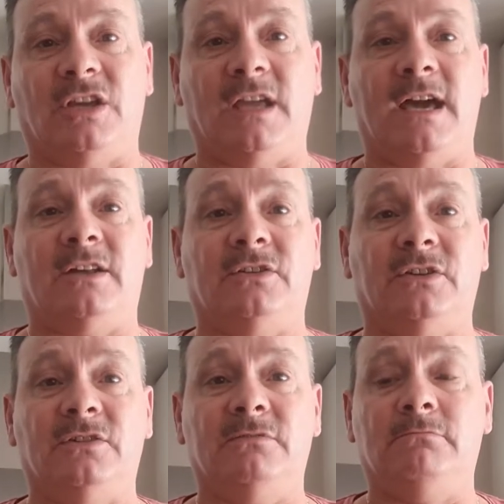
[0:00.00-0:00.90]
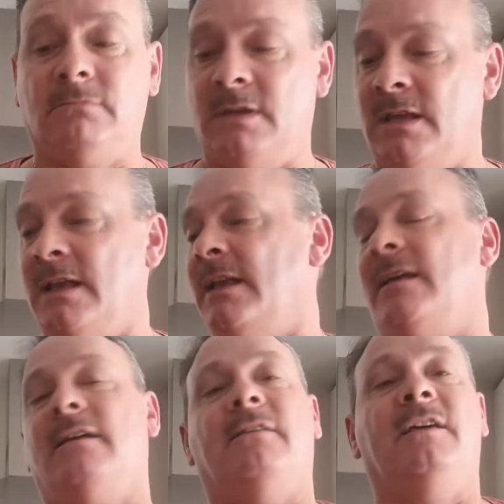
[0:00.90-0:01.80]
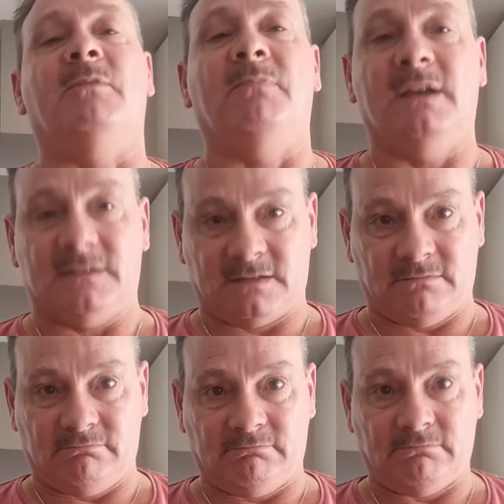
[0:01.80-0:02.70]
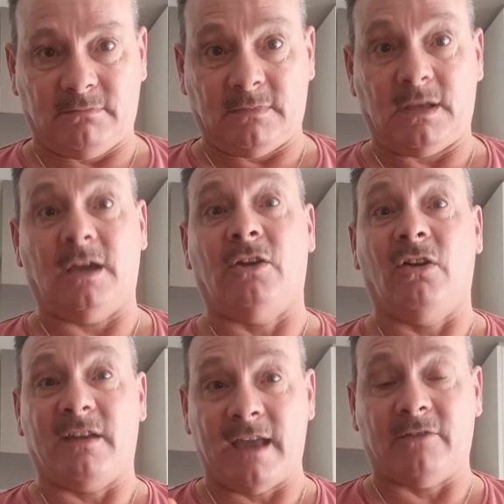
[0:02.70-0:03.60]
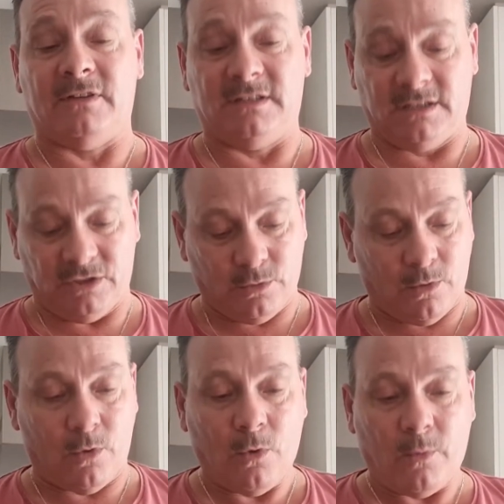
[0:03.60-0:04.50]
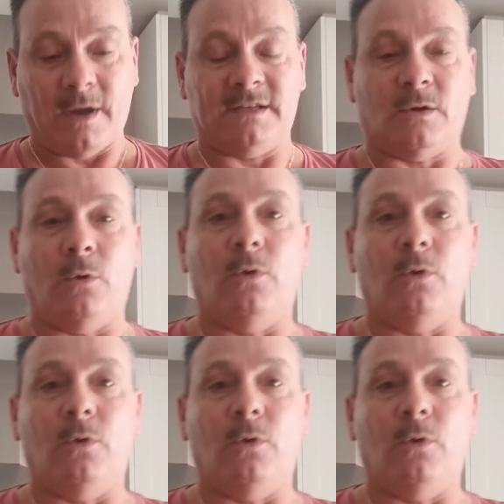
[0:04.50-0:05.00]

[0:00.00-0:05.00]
you how to do, they're the best. And I guarantee you always